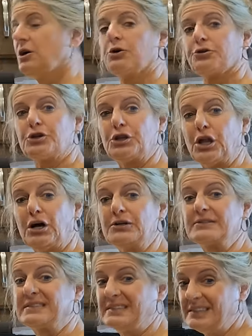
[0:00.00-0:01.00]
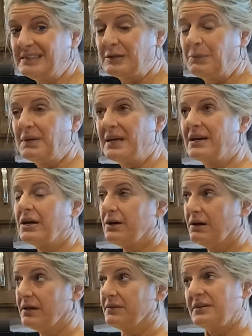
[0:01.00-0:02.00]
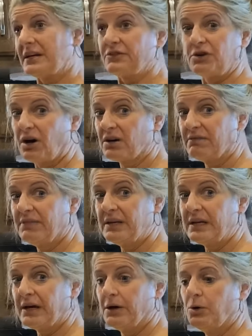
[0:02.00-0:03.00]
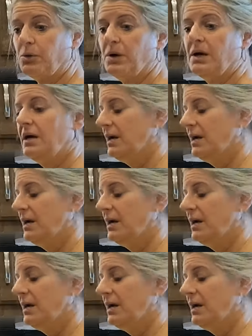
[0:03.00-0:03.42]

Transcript: daughter-in-law sent me a TikTok video